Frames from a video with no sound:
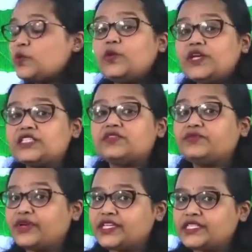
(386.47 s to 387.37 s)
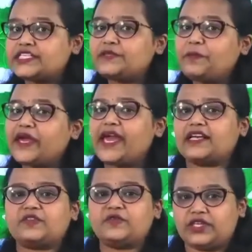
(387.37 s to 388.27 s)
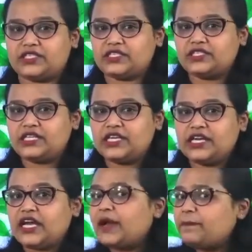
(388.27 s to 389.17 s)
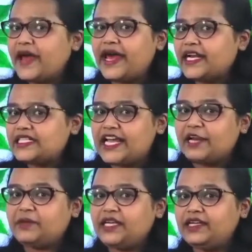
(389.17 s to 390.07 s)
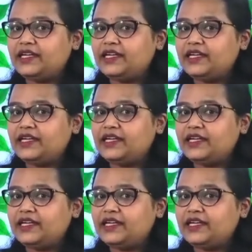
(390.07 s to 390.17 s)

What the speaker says: which fish is the biggest fish? Compare and tell me.